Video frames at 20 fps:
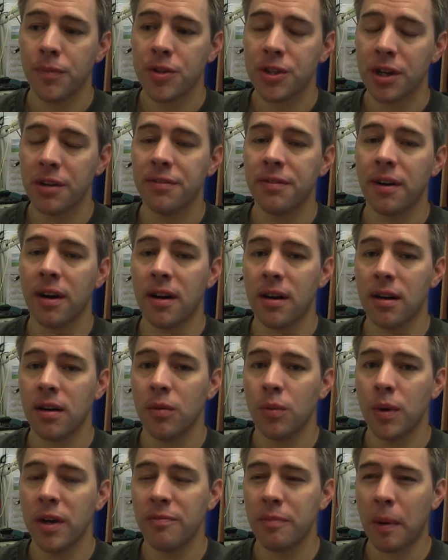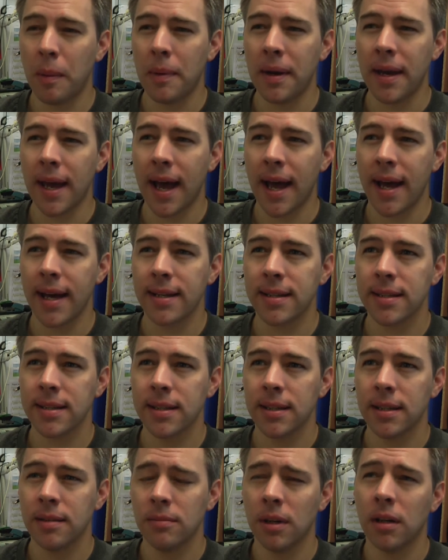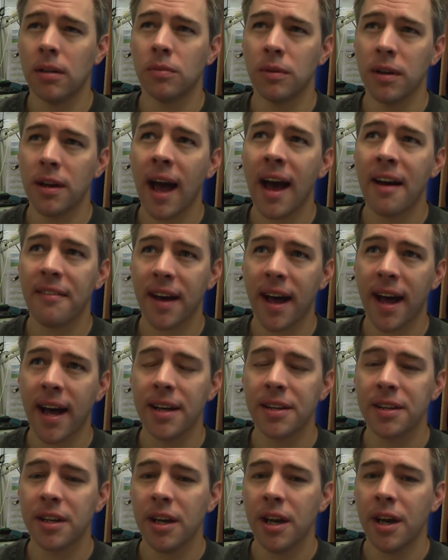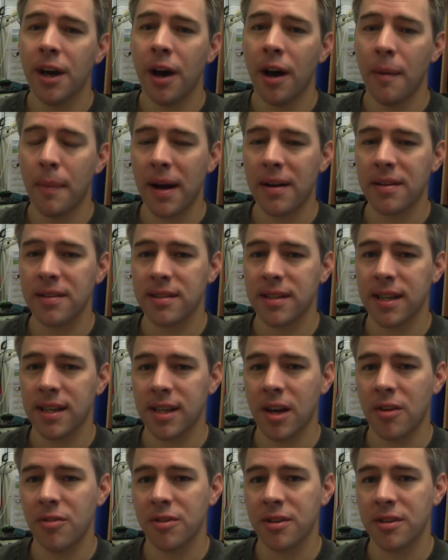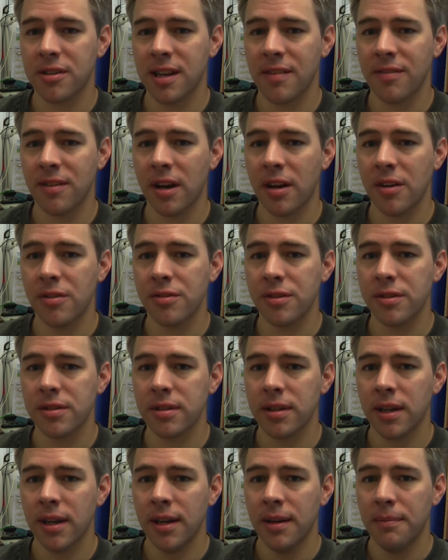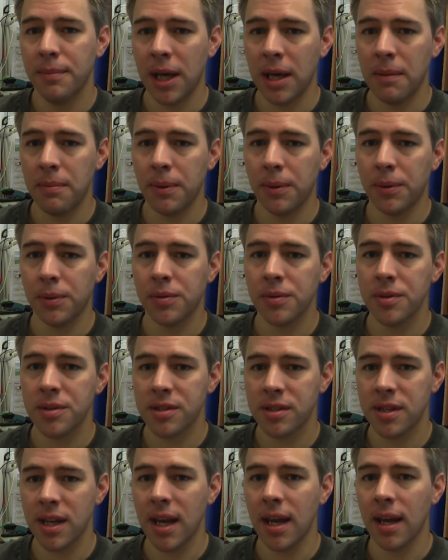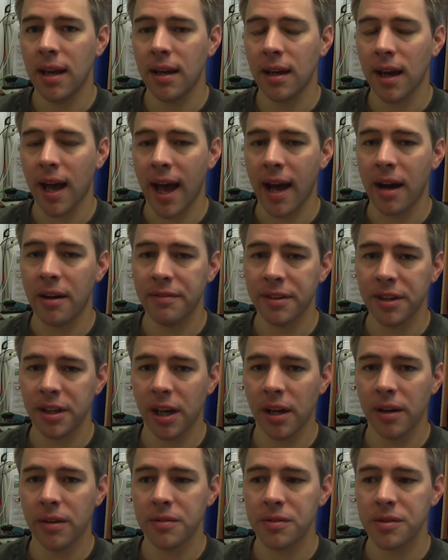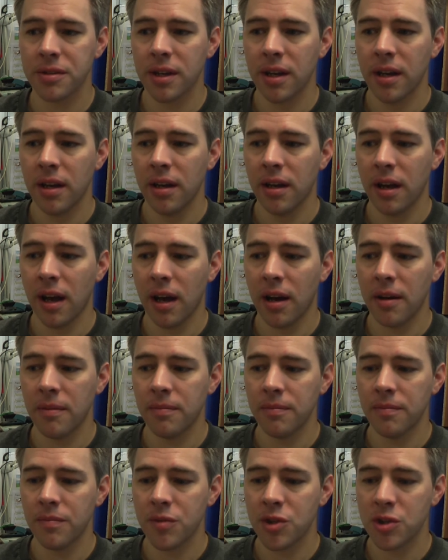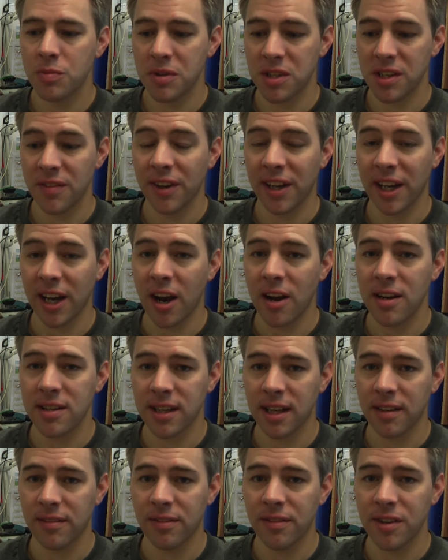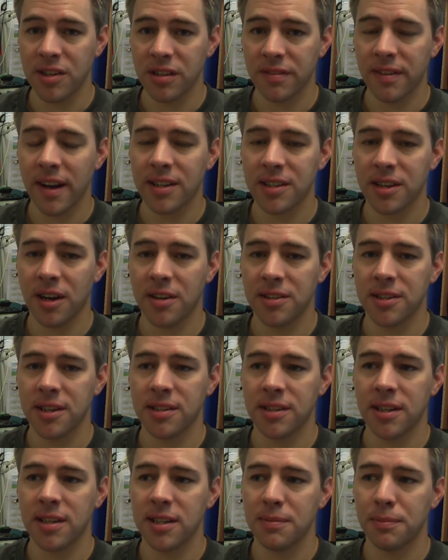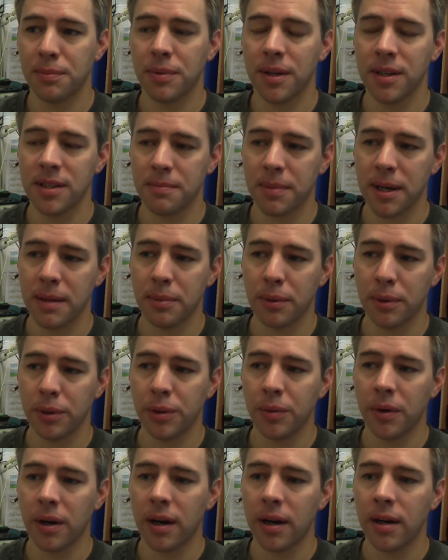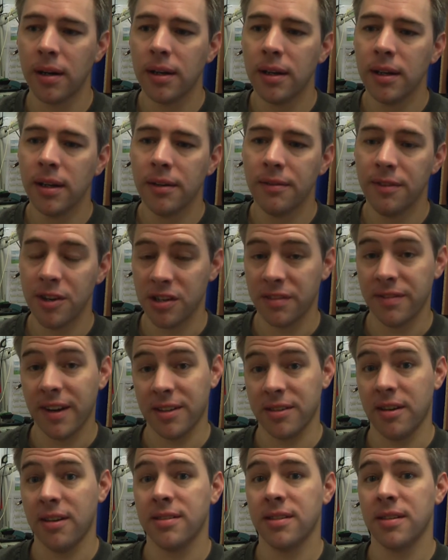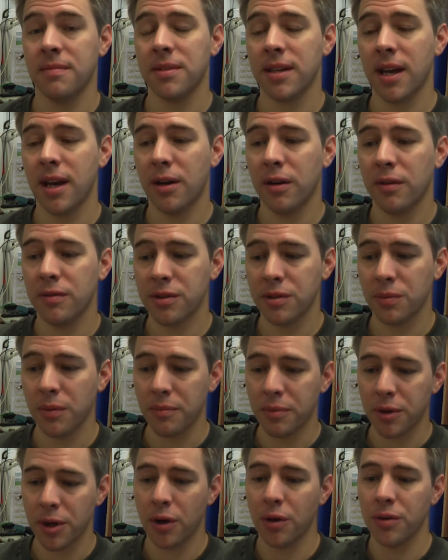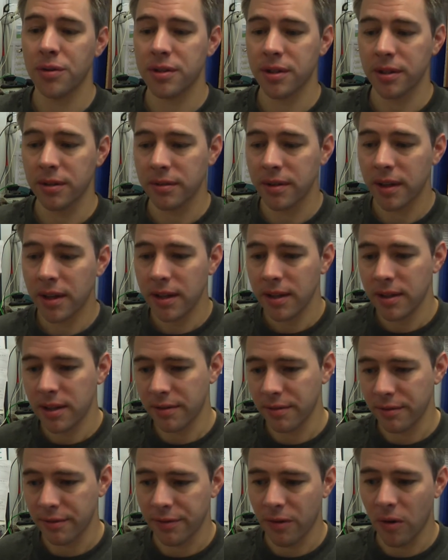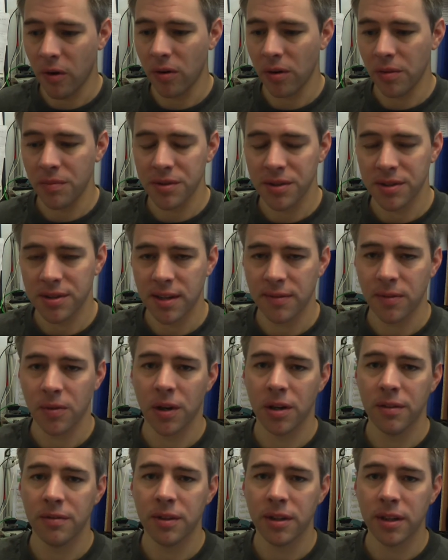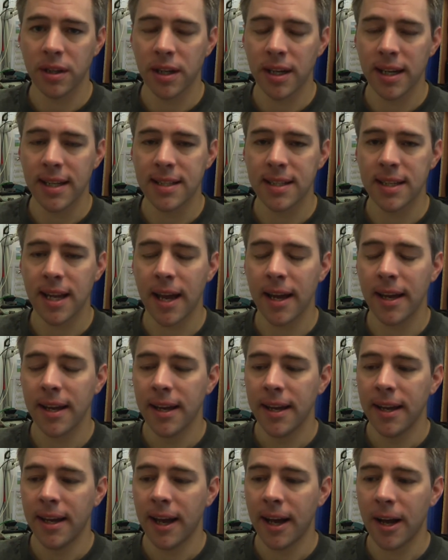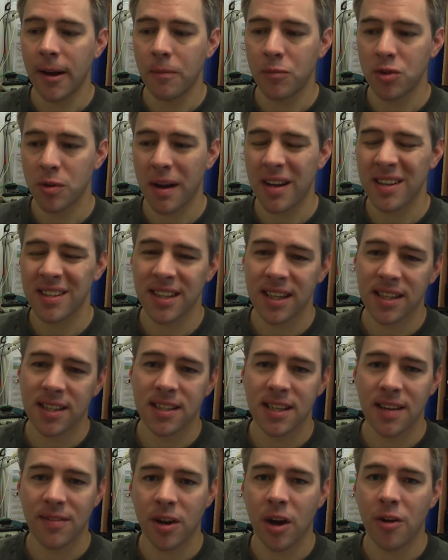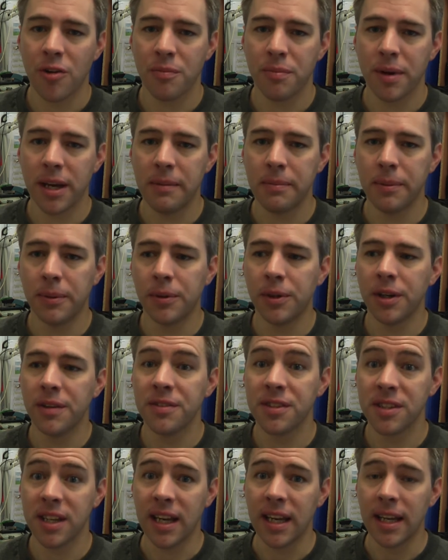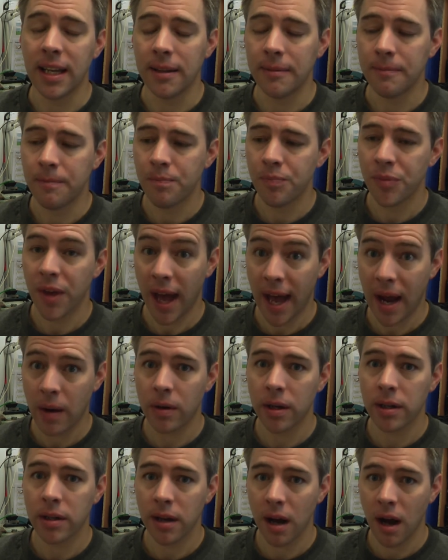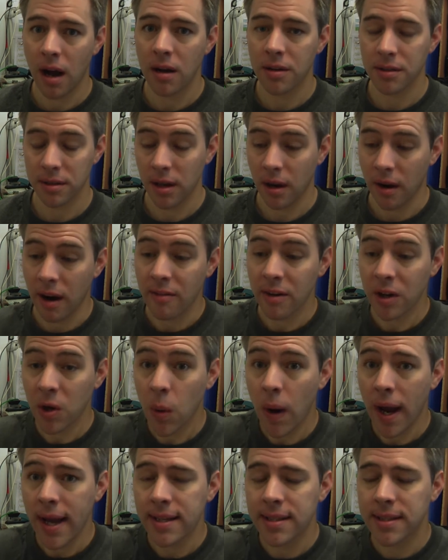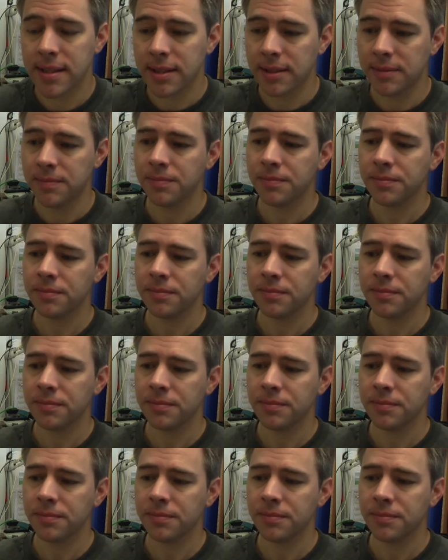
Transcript: so far we probably had, well, we have had about 600 to 700 people seeing our videos, specifically asking for visual effects artists. These are people who are visual effects artists themselves. We put it onto different forums and stuff all over the internet. So about 600 to 700 people have seen our request.